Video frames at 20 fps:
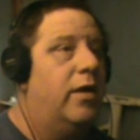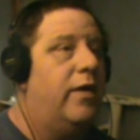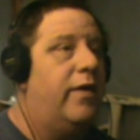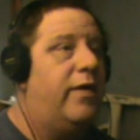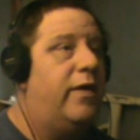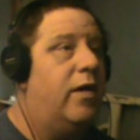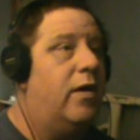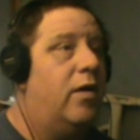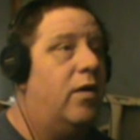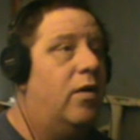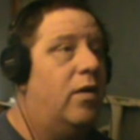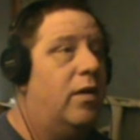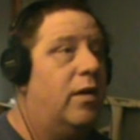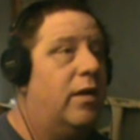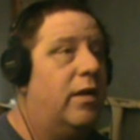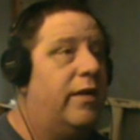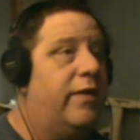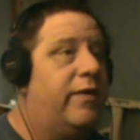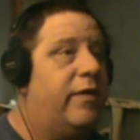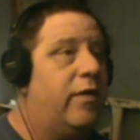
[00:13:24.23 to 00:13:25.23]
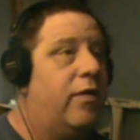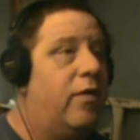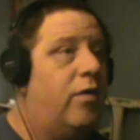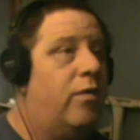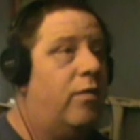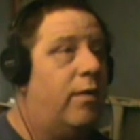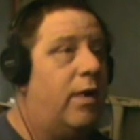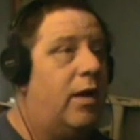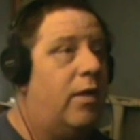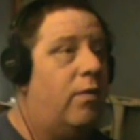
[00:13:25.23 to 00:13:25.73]
So let's
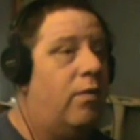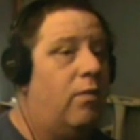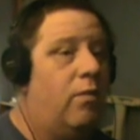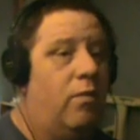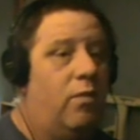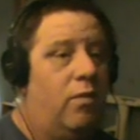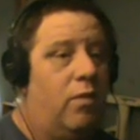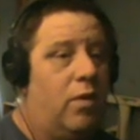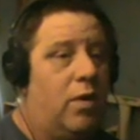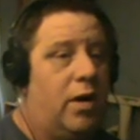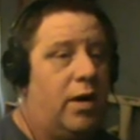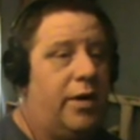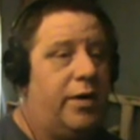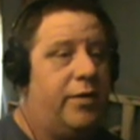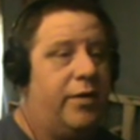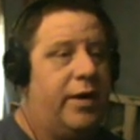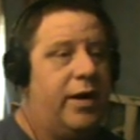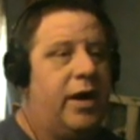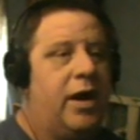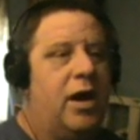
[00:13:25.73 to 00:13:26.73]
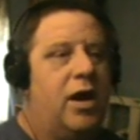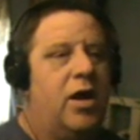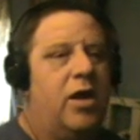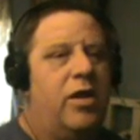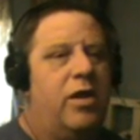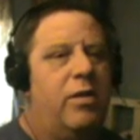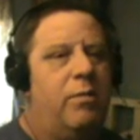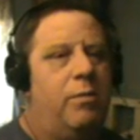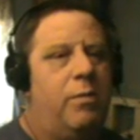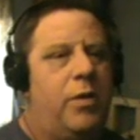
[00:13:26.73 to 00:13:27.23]
go around wandering.
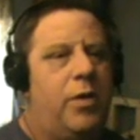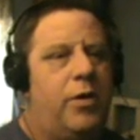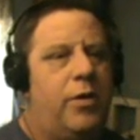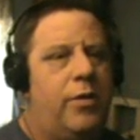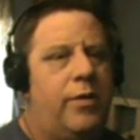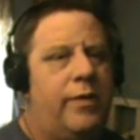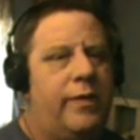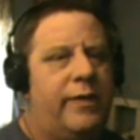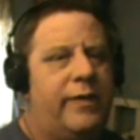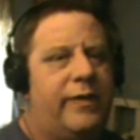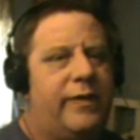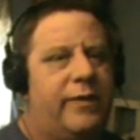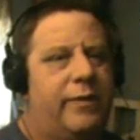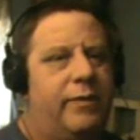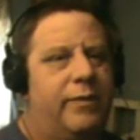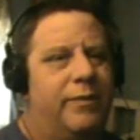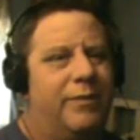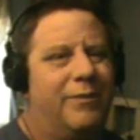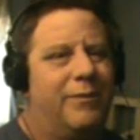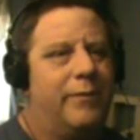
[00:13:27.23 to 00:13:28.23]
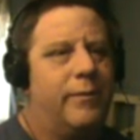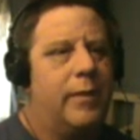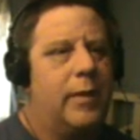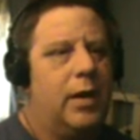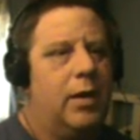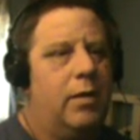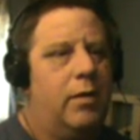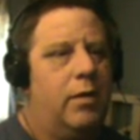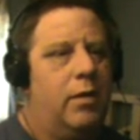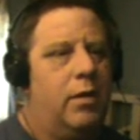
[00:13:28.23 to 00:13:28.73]
Moons
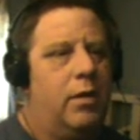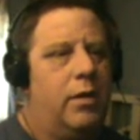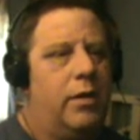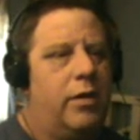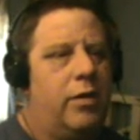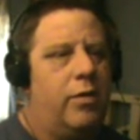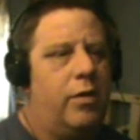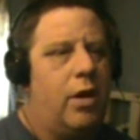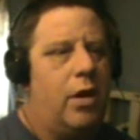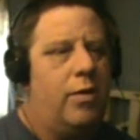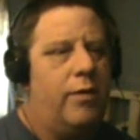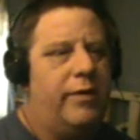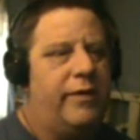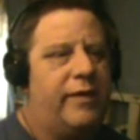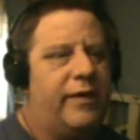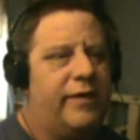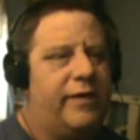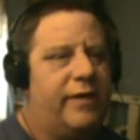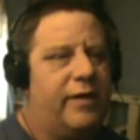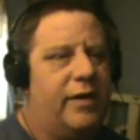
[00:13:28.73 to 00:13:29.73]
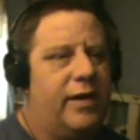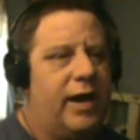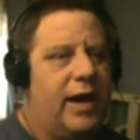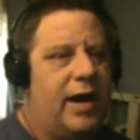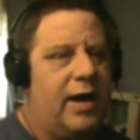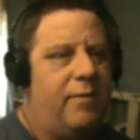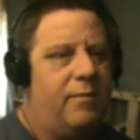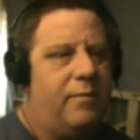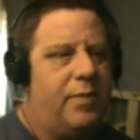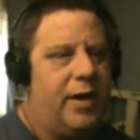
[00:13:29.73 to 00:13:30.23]
don't always necessarily
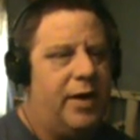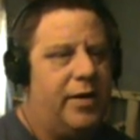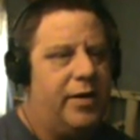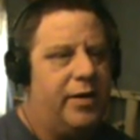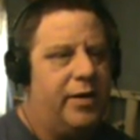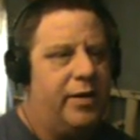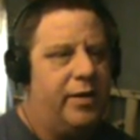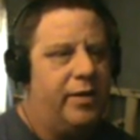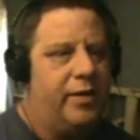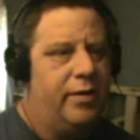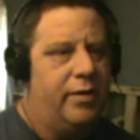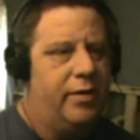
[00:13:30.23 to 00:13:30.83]
have better.